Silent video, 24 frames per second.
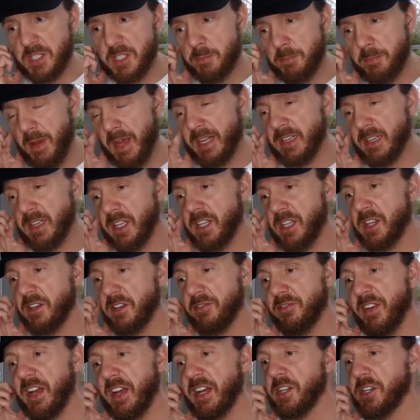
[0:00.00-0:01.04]
It's mainly
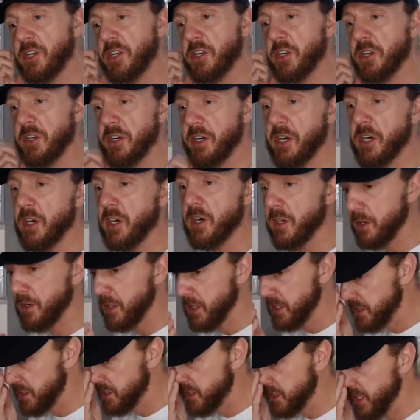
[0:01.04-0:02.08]
the fit in your ear,
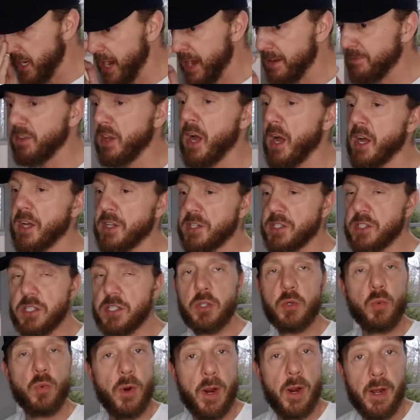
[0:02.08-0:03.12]
because I've
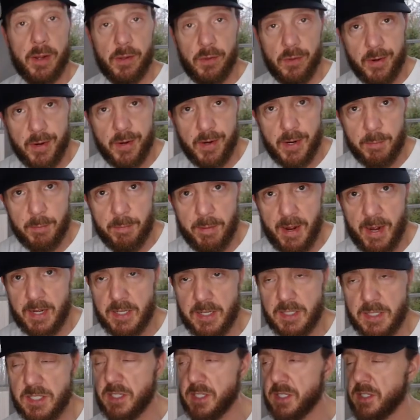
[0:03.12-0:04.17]
lost 2 regular
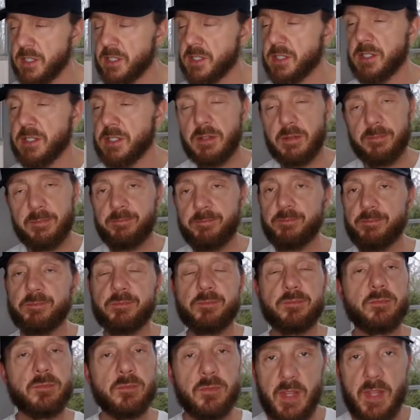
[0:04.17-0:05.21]
AirPods, because
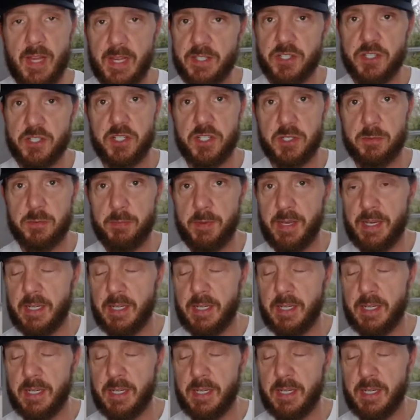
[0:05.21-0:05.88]
that's just